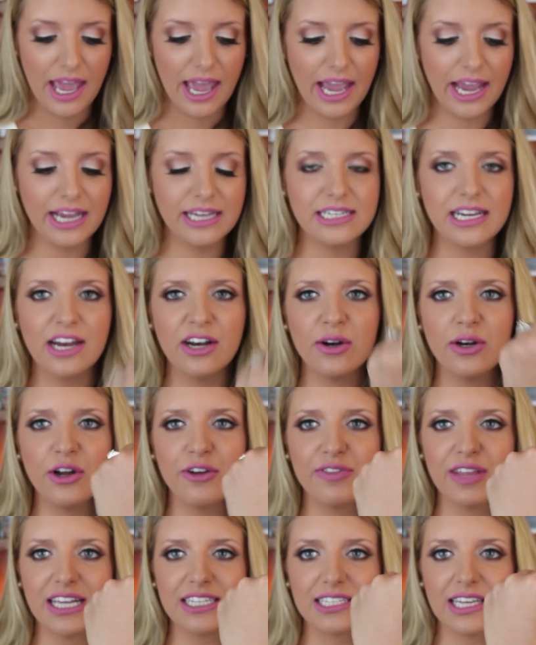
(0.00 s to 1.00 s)
And I don't
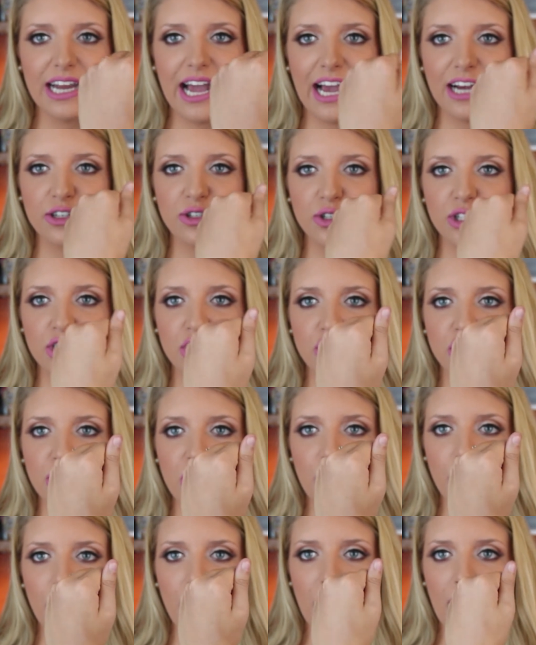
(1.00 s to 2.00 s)
know if that's going to actually
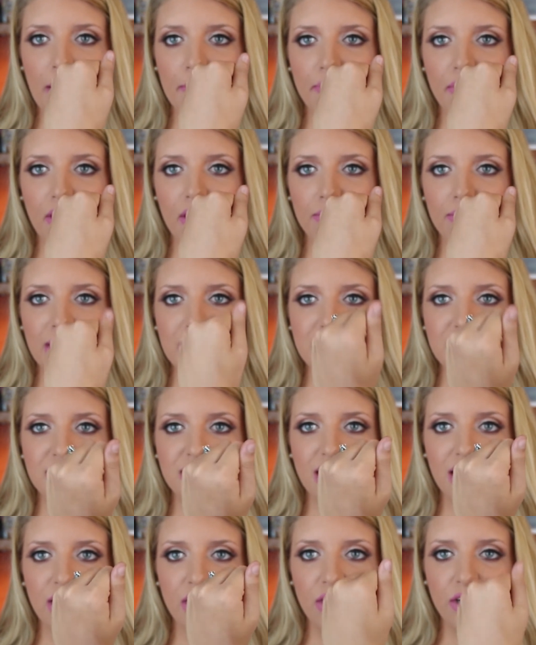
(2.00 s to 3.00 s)
show up on my
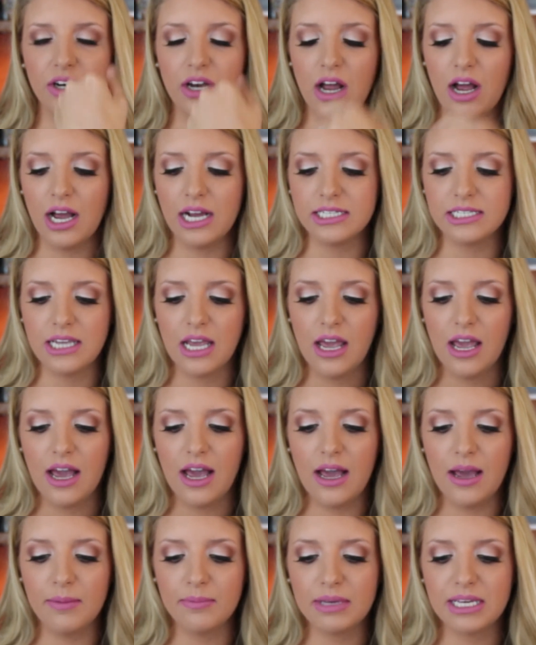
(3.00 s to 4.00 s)
skin or not,
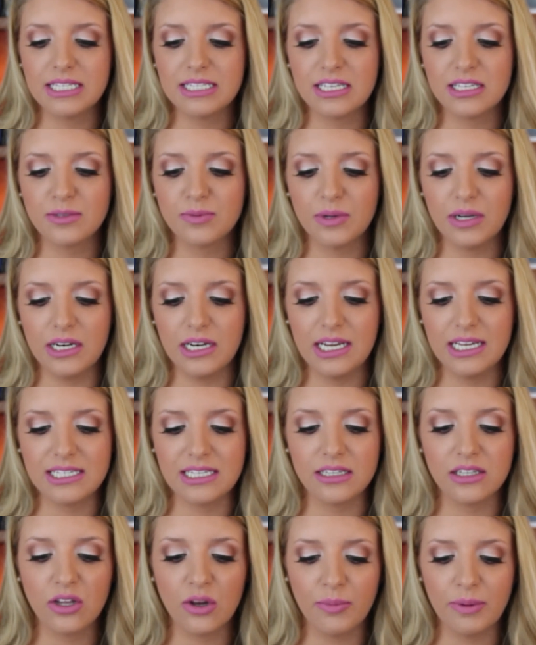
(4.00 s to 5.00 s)
because this one is
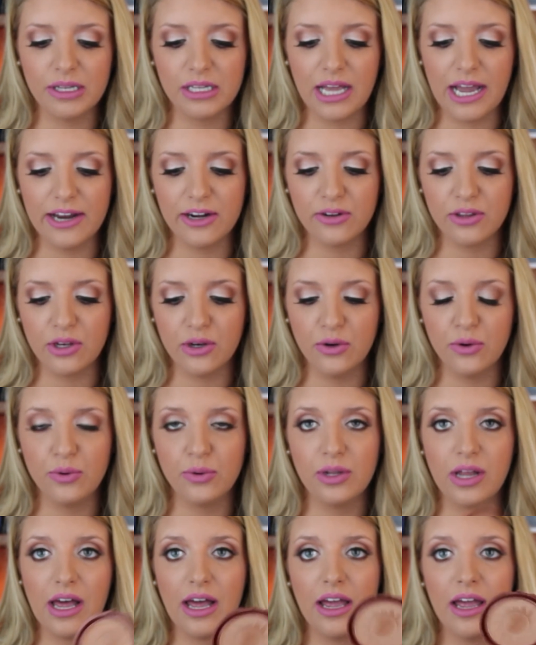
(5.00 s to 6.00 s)
a little bit lighter than
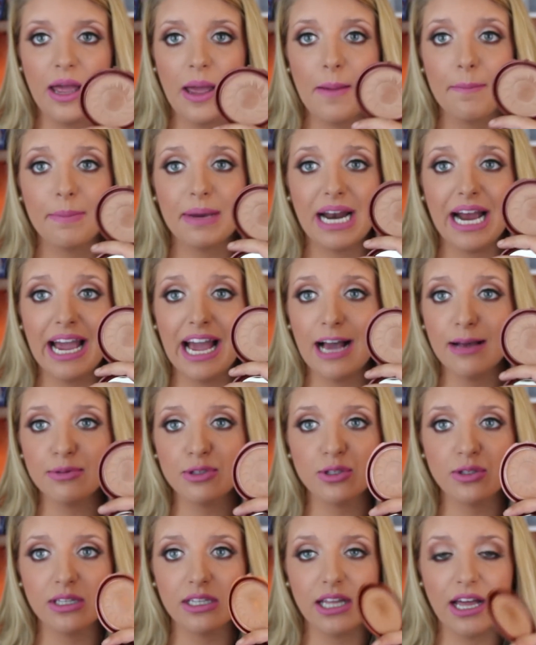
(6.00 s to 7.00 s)
Hoola, but I
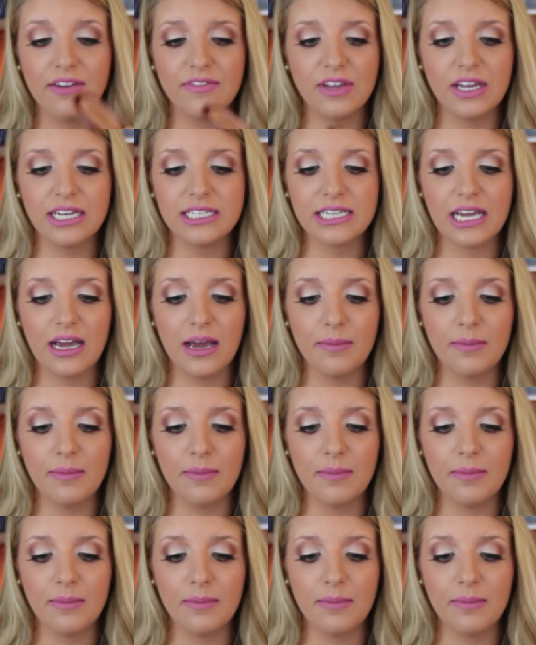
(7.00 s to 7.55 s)
absolutely love it.